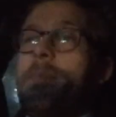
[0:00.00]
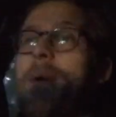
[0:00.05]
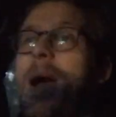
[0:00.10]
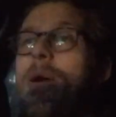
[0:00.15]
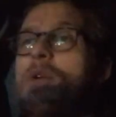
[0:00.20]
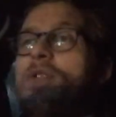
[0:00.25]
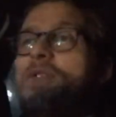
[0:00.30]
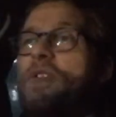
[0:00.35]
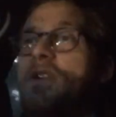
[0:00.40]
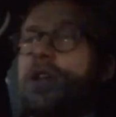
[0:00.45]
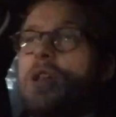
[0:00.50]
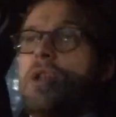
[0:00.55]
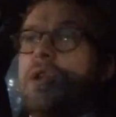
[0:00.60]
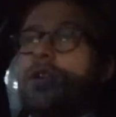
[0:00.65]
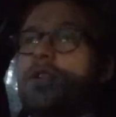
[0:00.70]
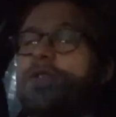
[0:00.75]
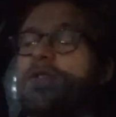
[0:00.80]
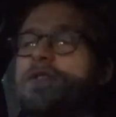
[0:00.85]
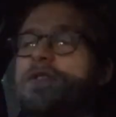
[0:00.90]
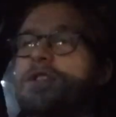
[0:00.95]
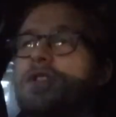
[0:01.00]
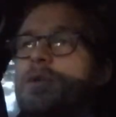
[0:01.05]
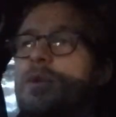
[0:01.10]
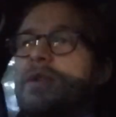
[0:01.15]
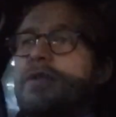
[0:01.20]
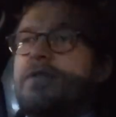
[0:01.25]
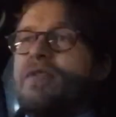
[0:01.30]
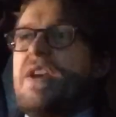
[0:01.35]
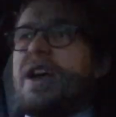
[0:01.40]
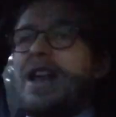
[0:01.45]
powerful enough to
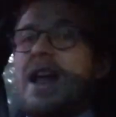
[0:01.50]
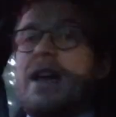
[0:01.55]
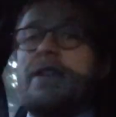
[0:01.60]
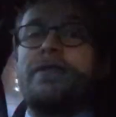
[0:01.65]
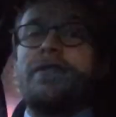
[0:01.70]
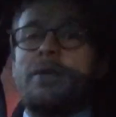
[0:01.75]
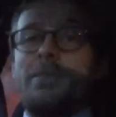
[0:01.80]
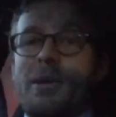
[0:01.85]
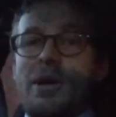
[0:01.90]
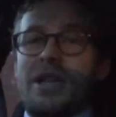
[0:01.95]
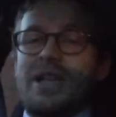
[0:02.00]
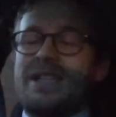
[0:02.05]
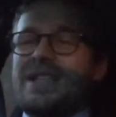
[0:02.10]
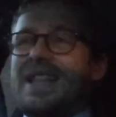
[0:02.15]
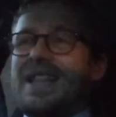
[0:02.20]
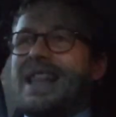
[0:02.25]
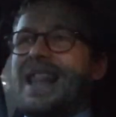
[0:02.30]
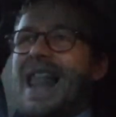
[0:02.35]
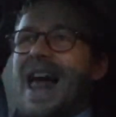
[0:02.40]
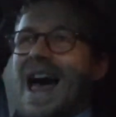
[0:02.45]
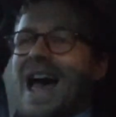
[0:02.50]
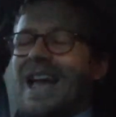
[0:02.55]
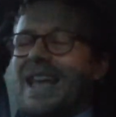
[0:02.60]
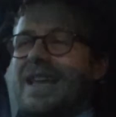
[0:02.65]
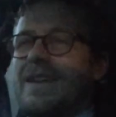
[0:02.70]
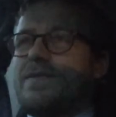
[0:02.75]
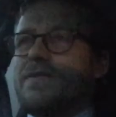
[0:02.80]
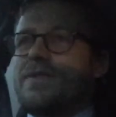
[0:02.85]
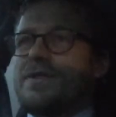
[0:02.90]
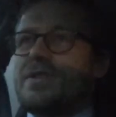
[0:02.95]
invade everybody's
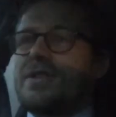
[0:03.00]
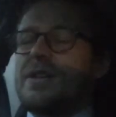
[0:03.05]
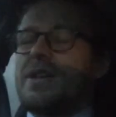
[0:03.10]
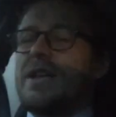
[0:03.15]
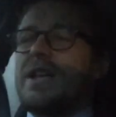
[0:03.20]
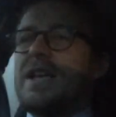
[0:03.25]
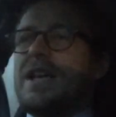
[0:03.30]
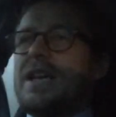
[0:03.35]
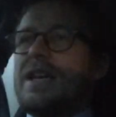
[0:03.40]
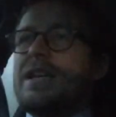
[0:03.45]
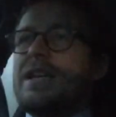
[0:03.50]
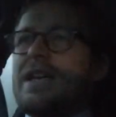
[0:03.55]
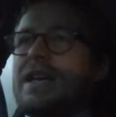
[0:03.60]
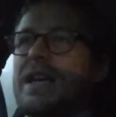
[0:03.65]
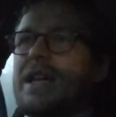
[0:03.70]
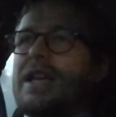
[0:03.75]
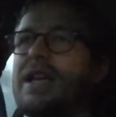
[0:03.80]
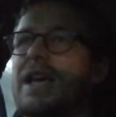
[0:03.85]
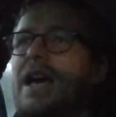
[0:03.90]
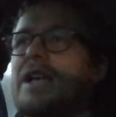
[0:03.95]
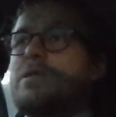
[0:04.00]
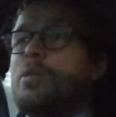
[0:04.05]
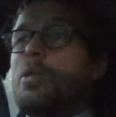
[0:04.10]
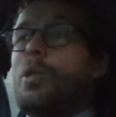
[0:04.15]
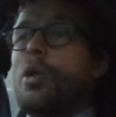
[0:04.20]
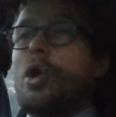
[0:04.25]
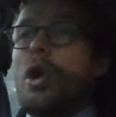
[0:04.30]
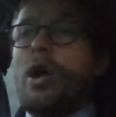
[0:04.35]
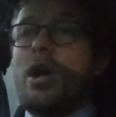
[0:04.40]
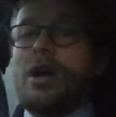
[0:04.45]
lives as
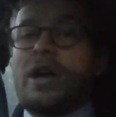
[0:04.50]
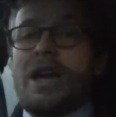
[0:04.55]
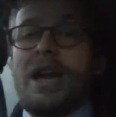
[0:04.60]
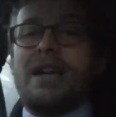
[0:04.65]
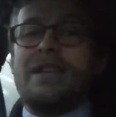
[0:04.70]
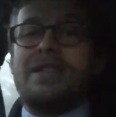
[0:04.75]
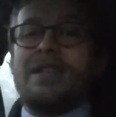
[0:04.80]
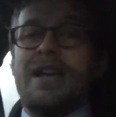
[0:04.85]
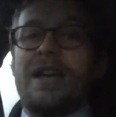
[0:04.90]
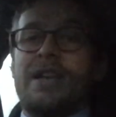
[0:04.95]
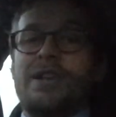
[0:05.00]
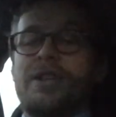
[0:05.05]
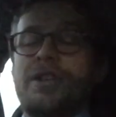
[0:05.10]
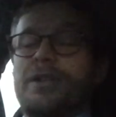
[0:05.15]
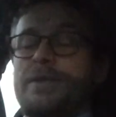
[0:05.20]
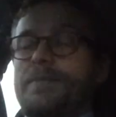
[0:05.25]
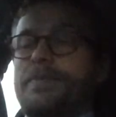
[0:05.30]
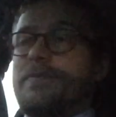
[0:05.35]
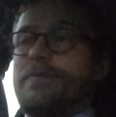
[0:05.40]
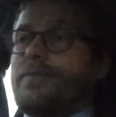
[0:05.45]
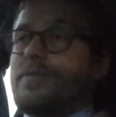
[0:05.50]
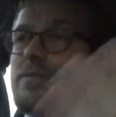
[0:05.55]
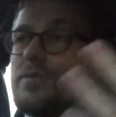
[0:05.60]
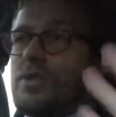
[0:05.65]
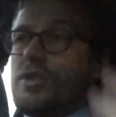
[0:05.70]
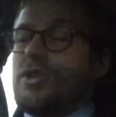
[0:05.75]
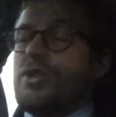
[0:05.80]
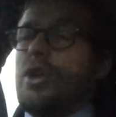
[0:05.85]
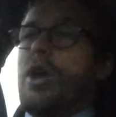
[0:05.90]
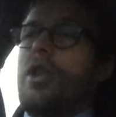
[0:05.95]
one organisation.
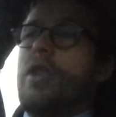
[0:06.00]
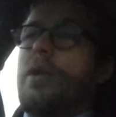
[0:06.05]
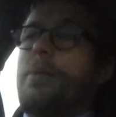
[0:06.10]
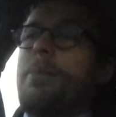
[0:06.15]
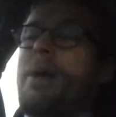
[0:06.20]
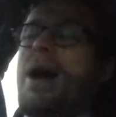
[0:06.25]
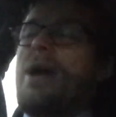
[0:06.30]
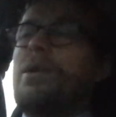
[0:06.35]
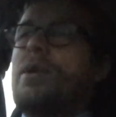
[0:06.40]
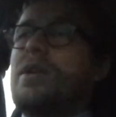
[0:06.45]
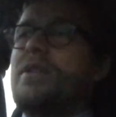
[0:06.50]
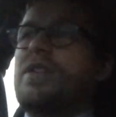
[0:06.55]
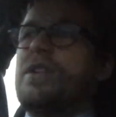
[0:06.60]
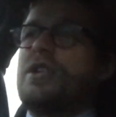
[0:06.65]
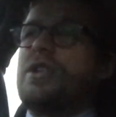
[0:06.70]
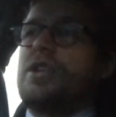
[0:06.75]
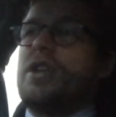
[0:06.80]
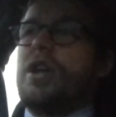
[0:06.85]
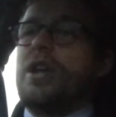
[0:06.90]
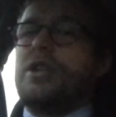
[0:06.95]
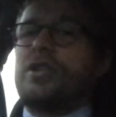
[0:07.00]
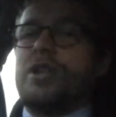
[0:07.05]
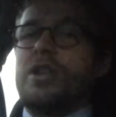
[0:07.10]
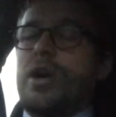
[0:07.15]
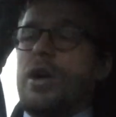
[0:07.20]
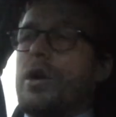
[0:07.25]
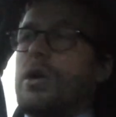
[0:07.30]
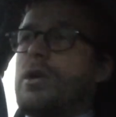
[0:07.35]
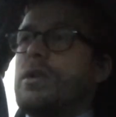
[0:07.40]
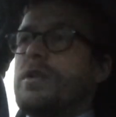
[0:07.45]
So the power of the church and the
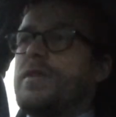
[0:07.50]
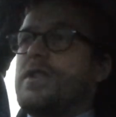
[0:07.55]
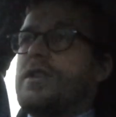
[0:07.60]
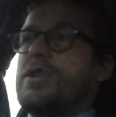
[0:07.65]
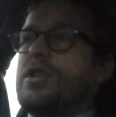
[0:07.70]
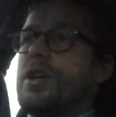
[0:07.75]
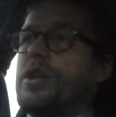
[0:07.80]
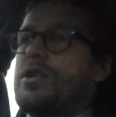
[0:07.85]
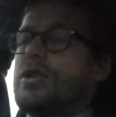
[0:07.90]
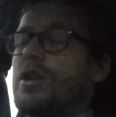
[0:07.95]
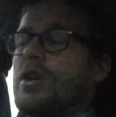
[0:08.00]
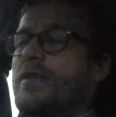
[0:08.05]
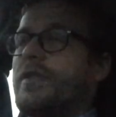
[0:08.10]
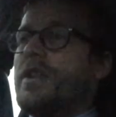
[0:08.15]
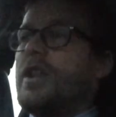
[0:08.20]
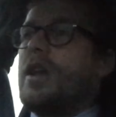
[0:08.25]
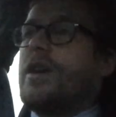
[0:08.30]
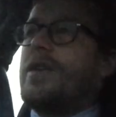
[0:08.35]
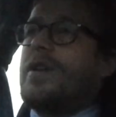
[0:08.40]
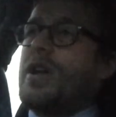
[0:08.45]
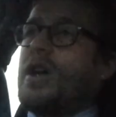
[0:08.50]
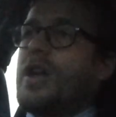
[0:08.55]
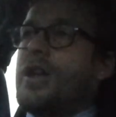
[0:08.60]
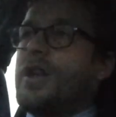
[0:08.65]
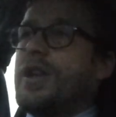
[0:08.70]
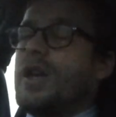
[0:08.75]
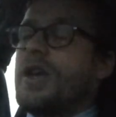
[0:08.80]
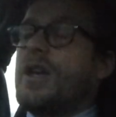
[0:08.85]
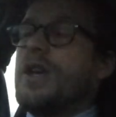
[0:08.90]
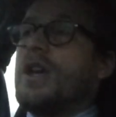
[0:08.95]
hold of the church over law and order